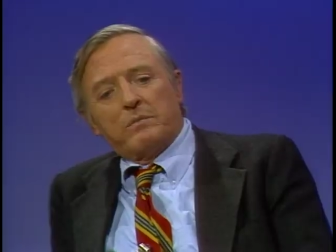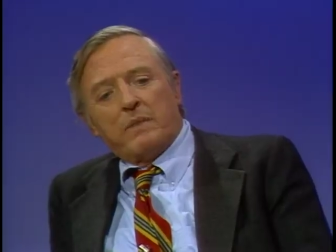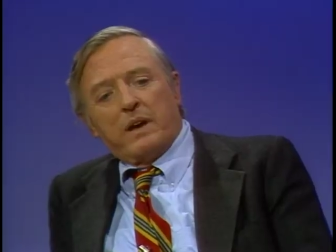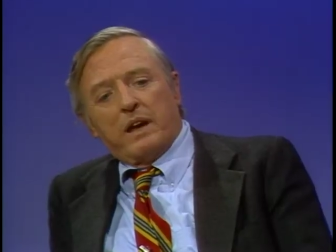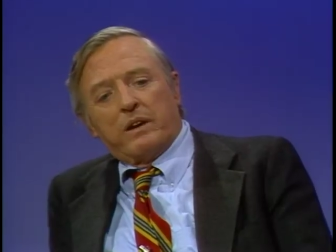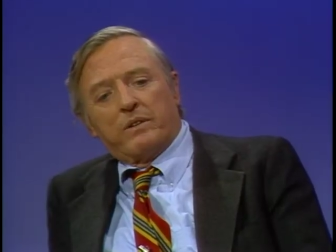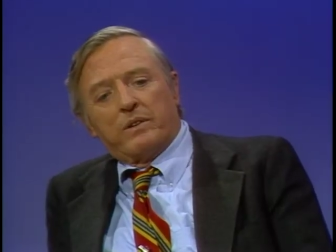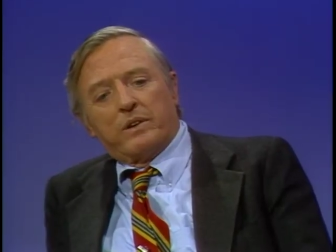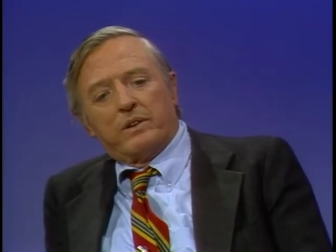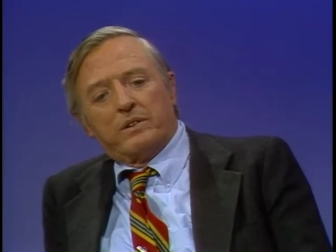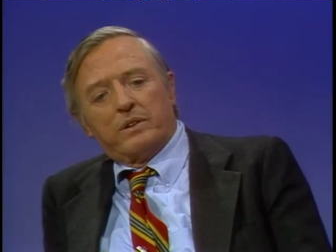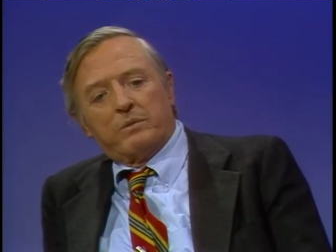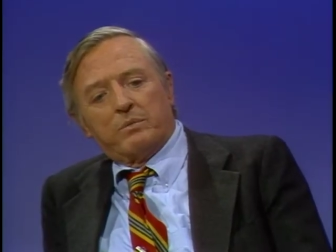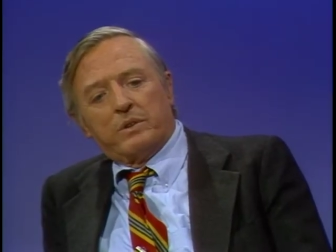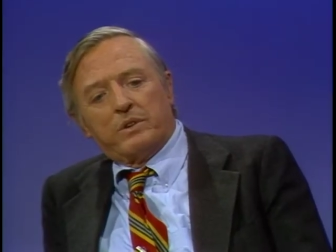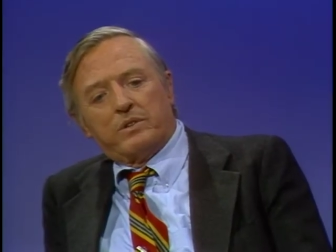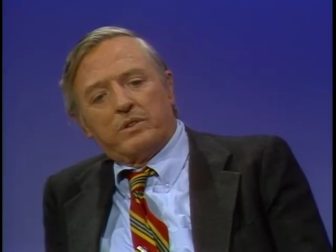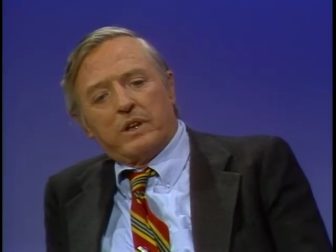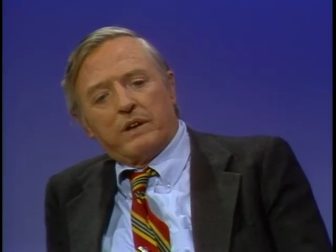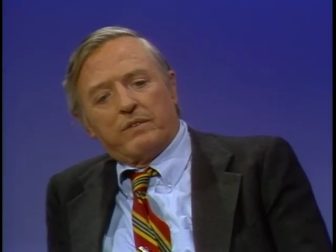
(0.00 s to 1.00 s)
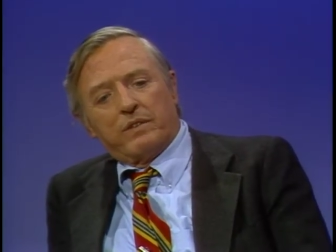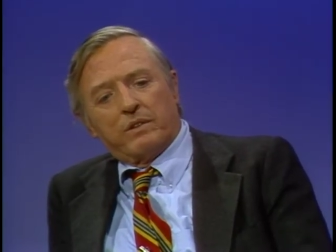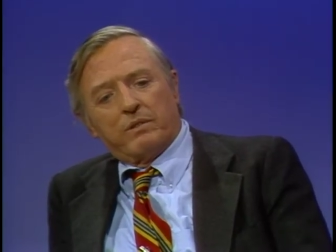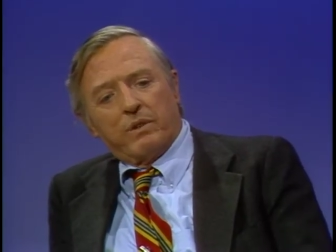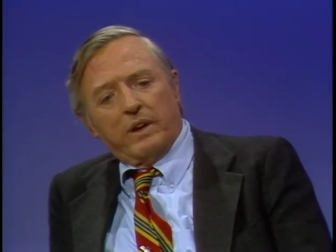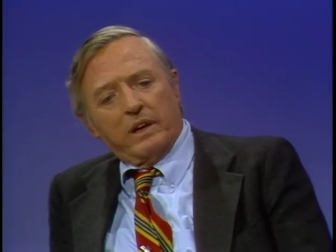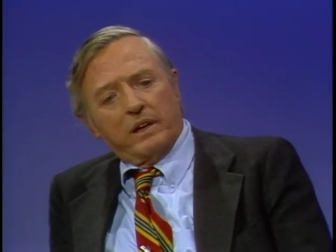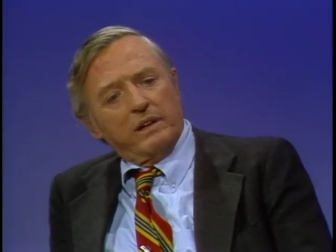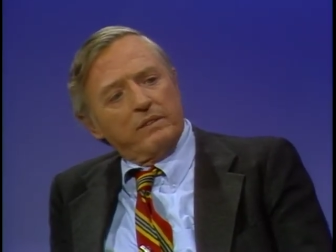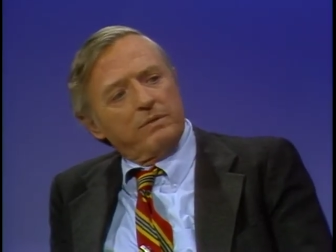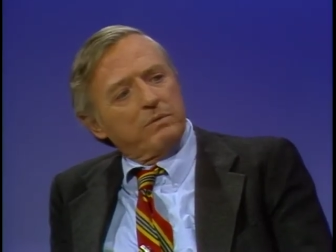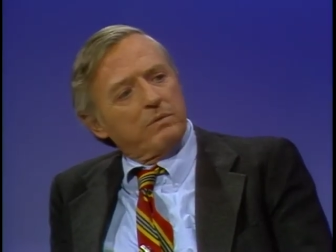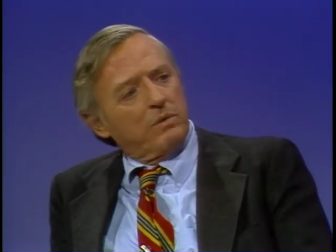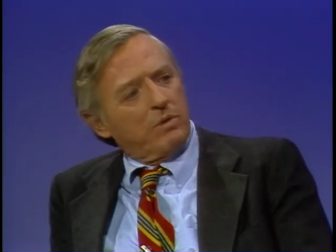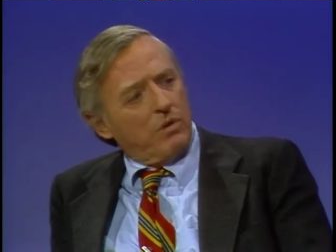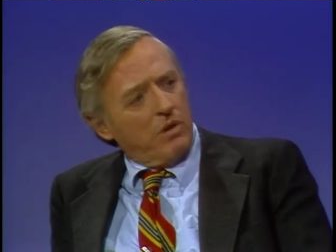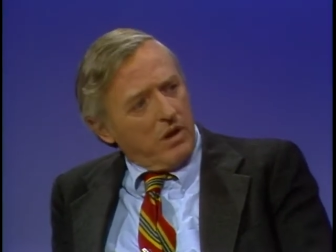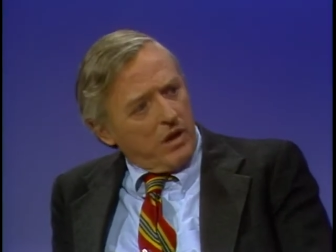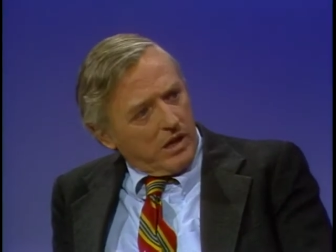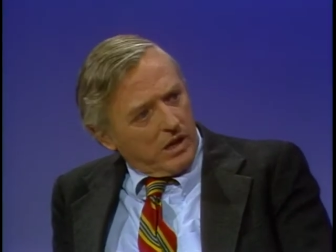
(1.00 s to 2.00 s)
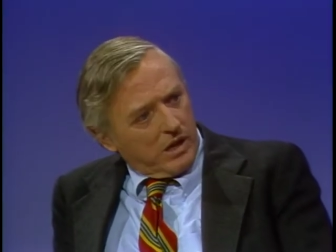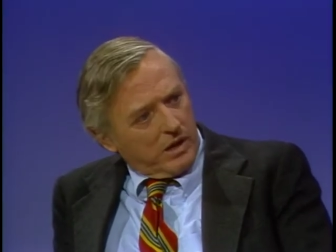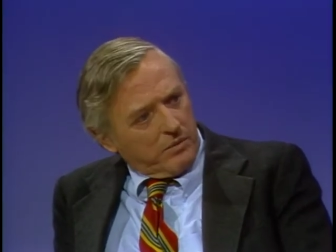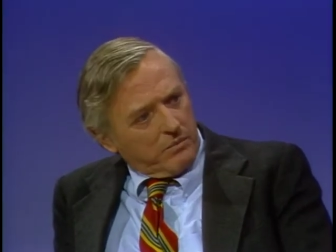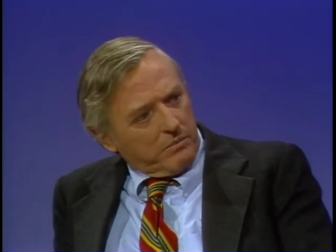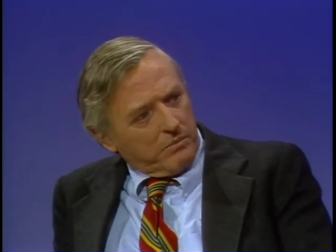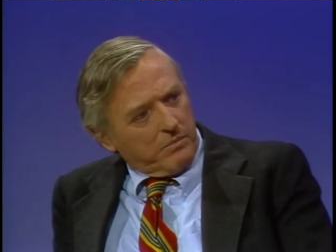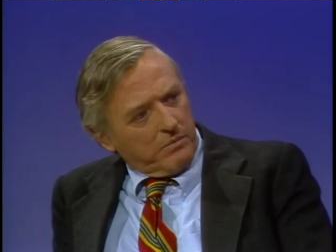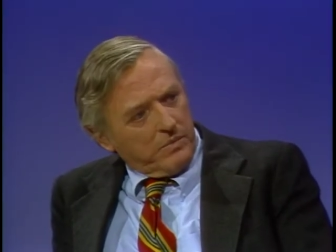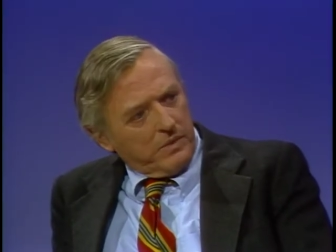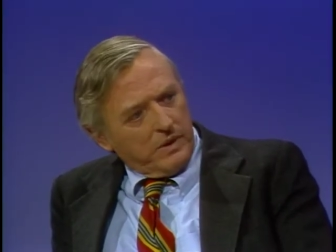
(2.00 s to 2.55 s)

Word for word: the matter is that we suffer greatly from crime.